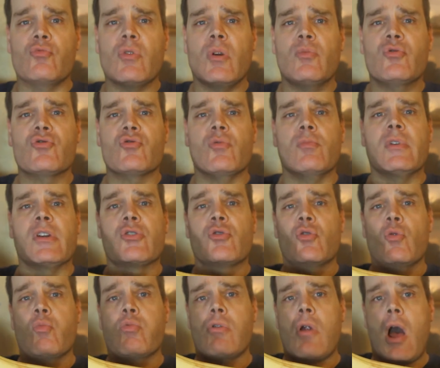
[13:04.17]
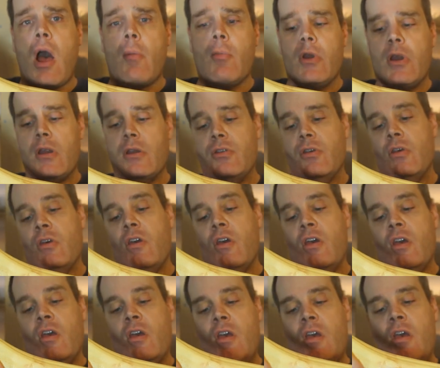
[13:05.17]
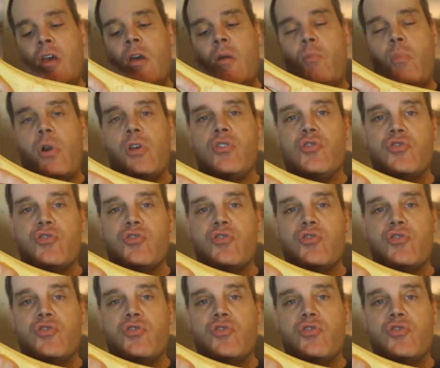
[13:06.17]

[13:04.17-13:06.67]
ribs shouldn't be too prominent, but